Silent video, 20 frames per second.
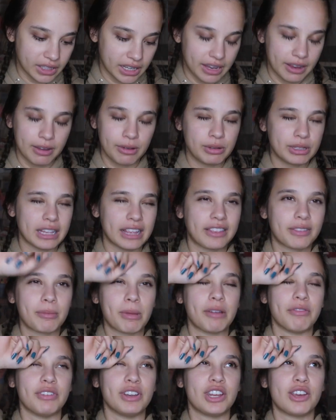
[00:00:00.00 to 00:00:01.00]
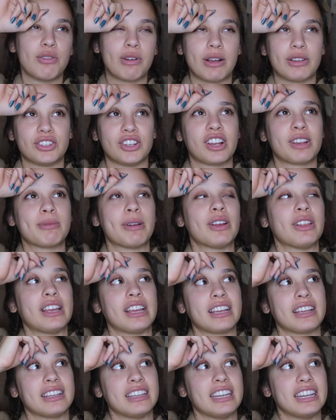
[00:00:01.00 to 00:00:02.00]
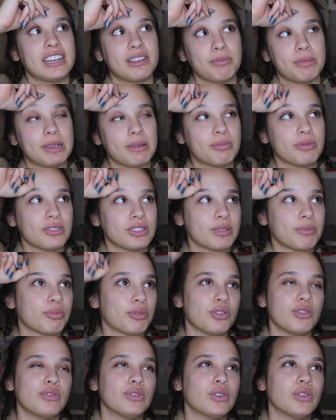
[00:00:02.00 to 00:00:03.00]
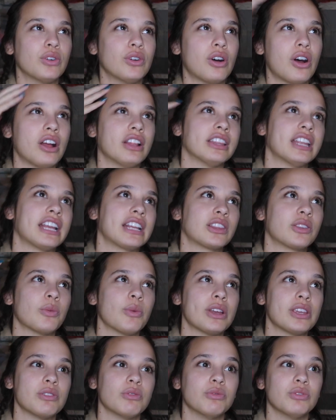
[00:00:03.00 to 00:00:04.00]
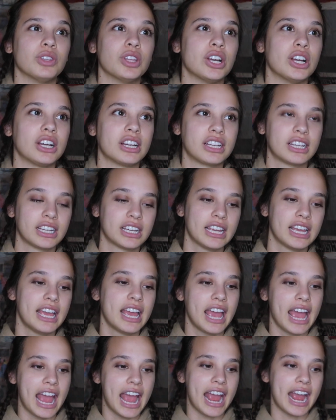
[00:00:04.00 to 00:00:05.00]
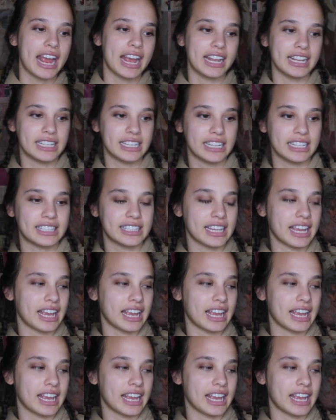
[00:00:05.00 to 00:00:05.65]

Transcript: It was like in my video where I was talking about like needing people's approval on like the way you look. And it's